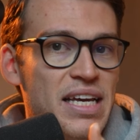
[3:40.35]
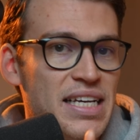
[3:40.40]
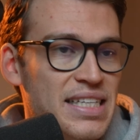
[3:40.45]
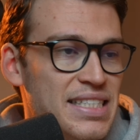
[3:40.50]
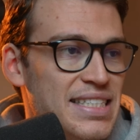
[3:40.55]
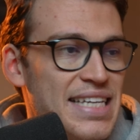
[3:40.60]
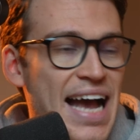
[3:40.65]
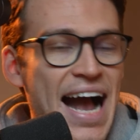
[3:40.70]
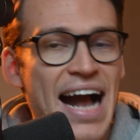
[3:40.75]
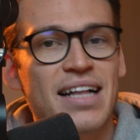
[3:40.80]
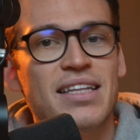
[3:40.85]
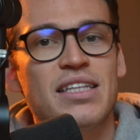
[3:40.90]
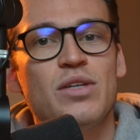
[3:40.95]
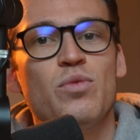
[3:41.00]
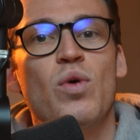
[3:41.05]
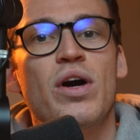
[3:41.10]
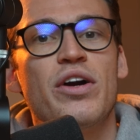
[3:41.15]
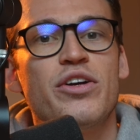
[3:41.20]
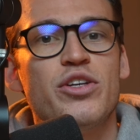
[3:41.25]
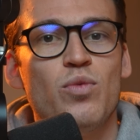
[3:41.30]
exactly
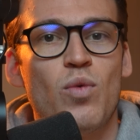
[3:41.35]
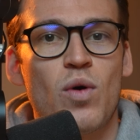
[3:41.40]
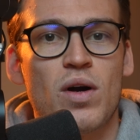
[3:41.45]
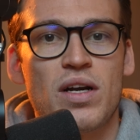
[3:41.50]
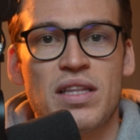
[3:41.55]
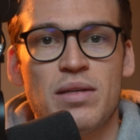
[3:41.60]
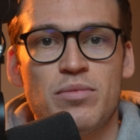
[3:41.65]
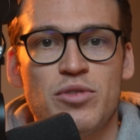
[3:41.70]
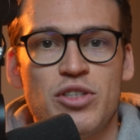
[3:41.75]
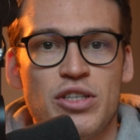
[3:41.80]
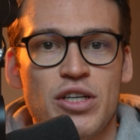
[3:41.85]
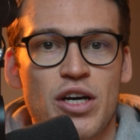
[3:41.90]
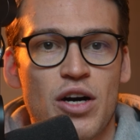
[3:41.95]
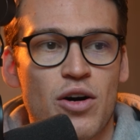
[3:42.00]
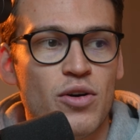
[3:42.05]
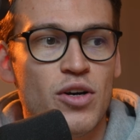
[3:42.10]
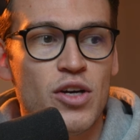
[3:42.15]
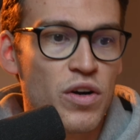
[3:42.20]
where you wanted them to go?